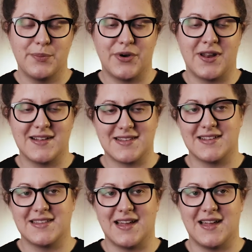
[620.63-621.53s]
But as
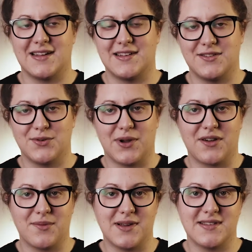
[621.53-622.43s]
I said, I do work
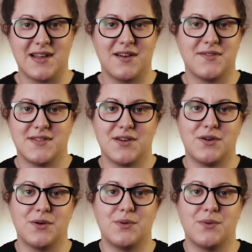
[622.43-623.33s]
for myself,
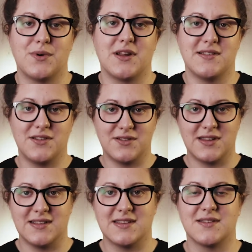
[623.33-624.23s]
so when I do
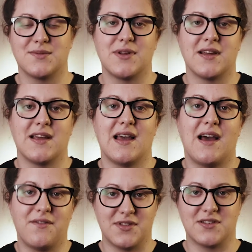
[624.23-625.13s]
these, it's when I
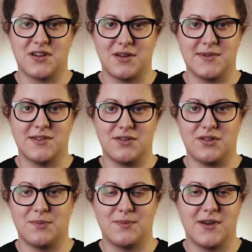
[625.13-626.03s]
have the time to do
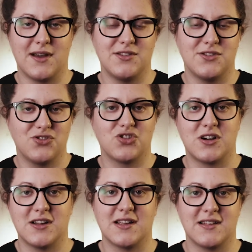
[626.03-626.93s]
them. I do
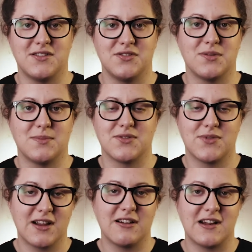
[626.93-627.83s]
try and do them as
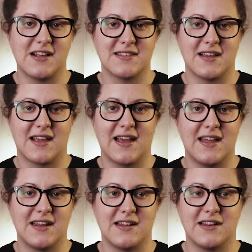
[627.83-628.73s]
regularly as I
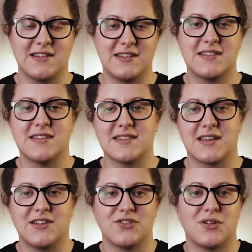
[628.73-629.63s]
can and in a decent
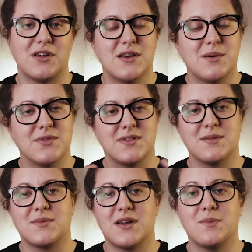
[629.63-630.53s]
schedule.
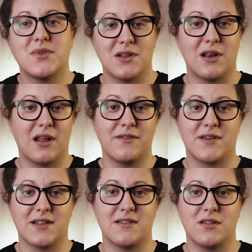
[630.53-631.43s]
Sometimes life
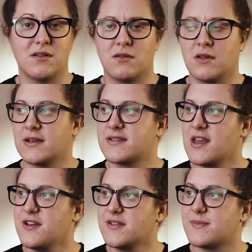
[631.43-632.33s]
gets in,
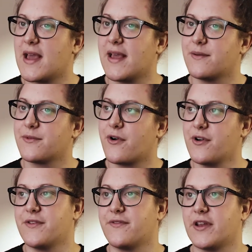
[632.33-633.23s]
excuse me,
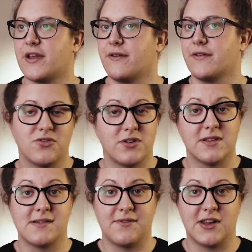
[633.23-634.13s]
recording a video. Joys
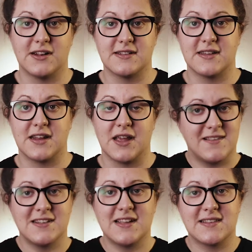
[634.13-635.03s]
of living in the city.
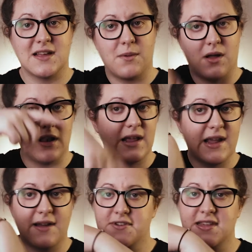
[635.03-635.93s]
Till next time, I'll
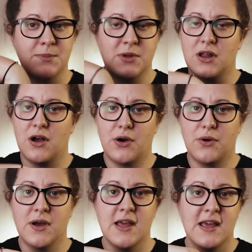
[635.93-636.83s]
link everything
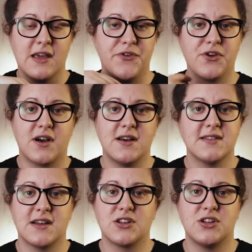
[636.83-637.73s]
below. If you
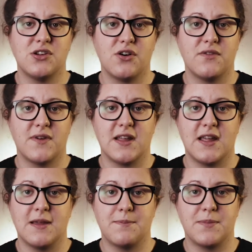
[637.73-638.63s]
guys actually know of
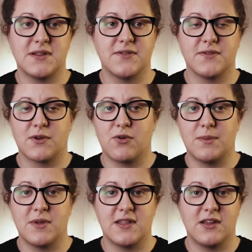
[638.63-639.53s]
any bits of
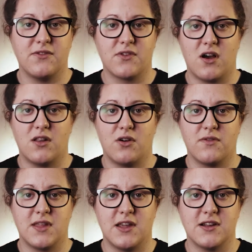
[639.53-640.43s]
equipment that you've gotten
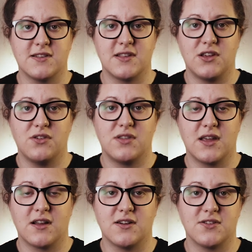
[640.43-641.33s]
over the years that you
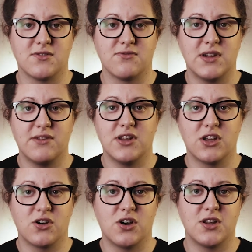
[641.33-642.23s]
think are just really
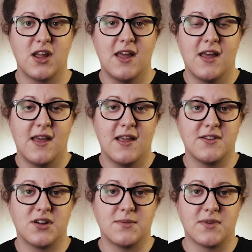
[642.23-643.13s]
good in
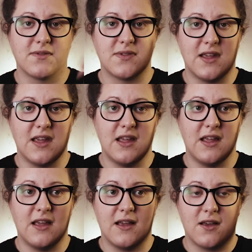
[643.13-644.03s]
terms of
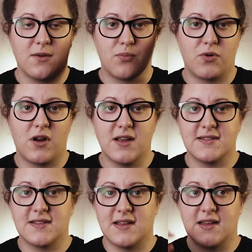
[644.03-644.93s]
the
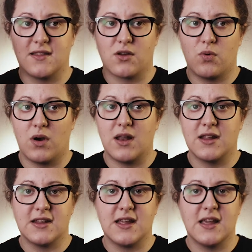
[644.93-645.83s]
price and the
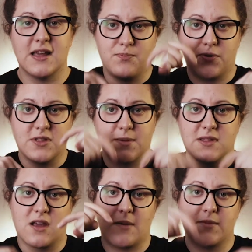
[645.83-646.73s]
quality, put them in
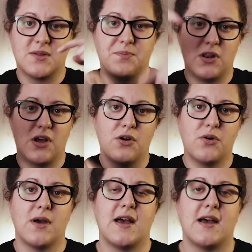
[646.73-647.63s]
the comments
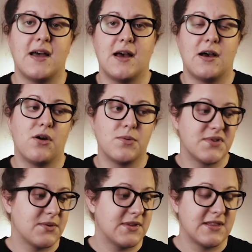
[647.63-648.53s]
below. I hope
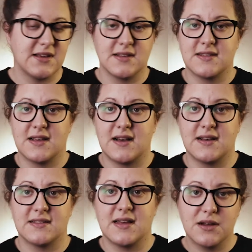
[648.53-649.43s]
some of this
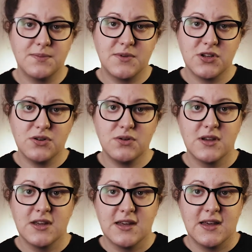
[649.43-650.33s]
has helped you
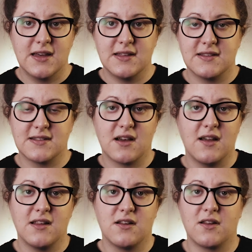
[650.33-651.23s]
in
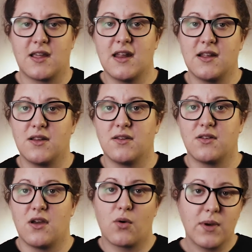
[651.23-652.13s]
deciding on
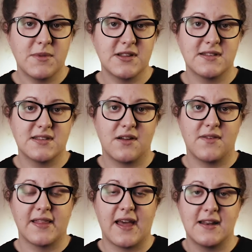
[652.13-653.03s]
getting equipment and stuff
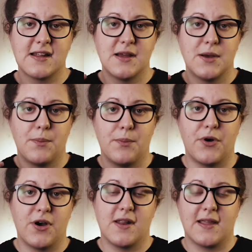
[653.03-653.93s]
like that.
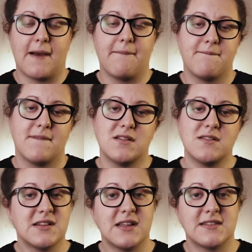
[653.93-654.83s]
But yeah,
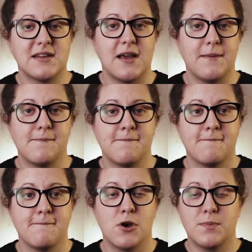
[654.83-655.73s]
until next time,
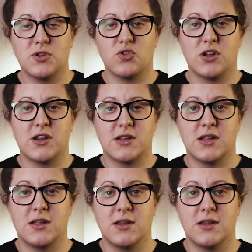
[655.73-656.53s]
hope you enjoyed it.